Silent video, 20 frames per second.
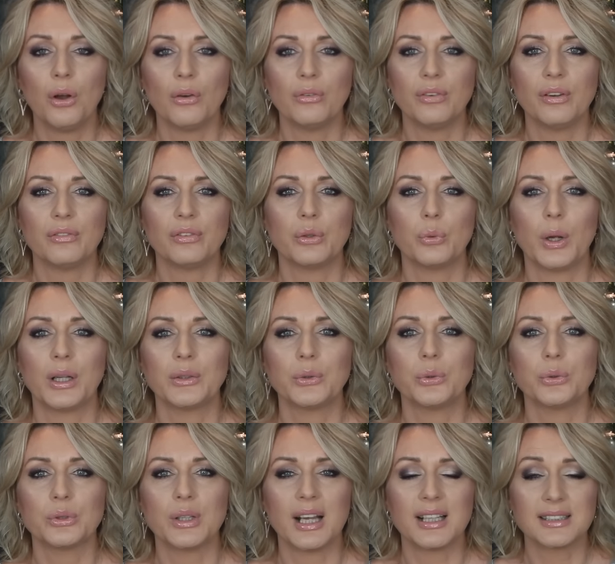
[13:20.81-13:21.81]
of everyone
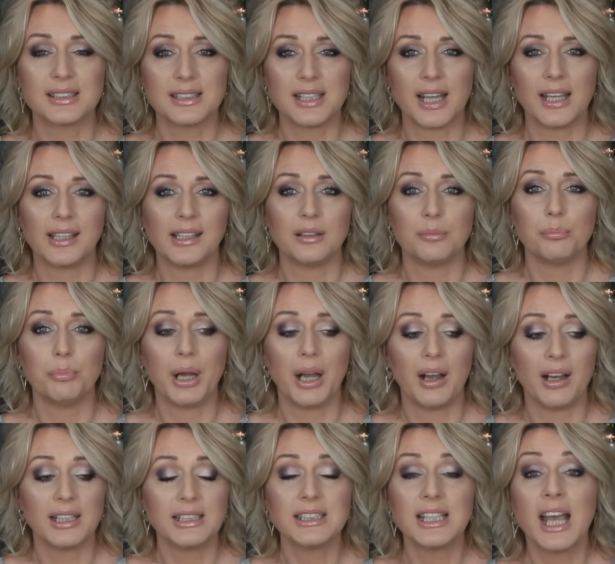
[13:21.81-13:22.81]
who has taken
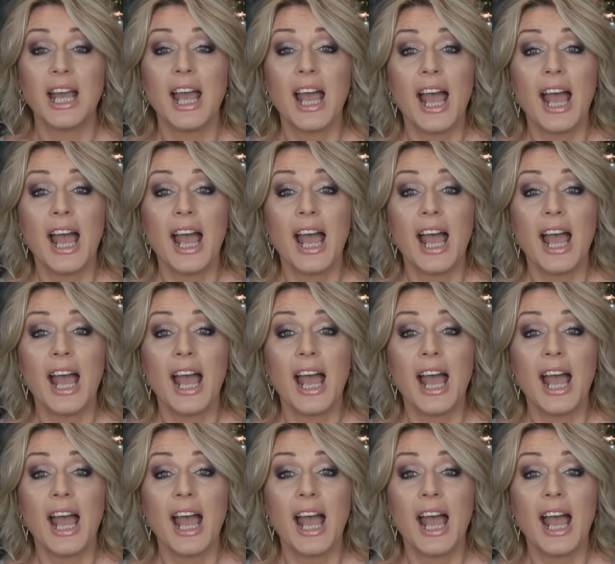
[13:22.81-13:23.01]
part.